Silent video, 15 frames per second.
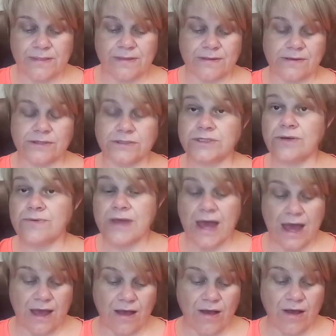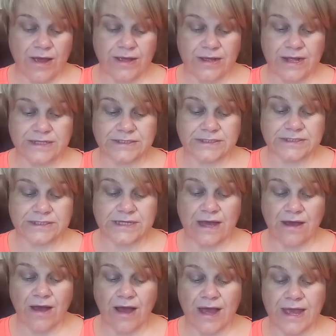So yeah, as I say,
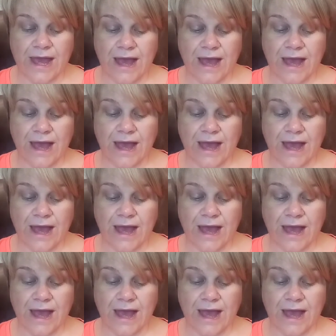I